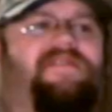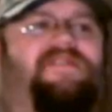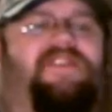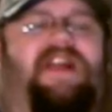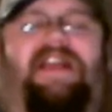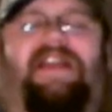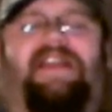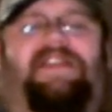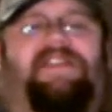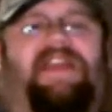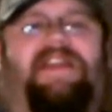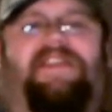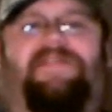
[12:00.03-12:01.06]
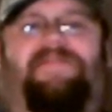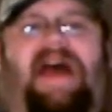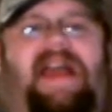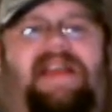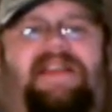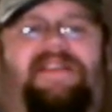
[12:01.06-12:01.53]
You're not going to get the 90s
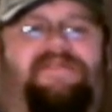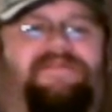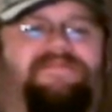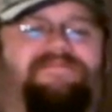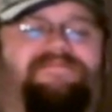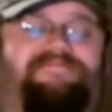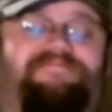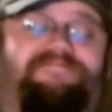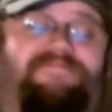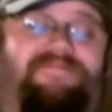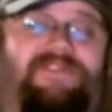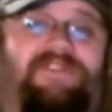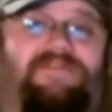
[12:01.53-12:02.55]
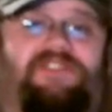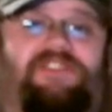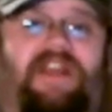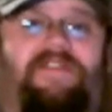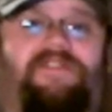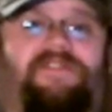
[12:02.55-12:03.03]
back. So
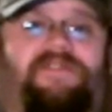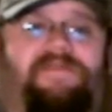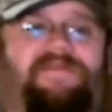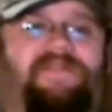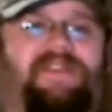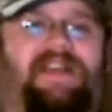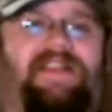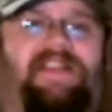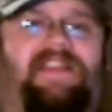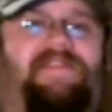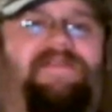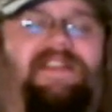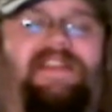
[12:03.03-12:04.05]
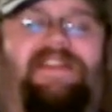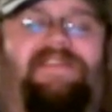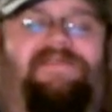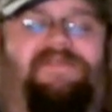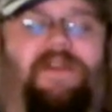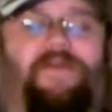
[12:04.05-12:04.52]
share some. If you got the
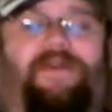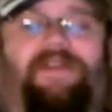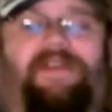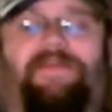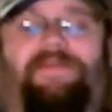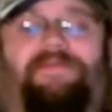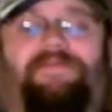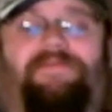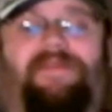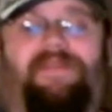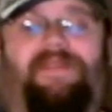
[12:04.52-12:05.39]
DVDs, do it. Keep them.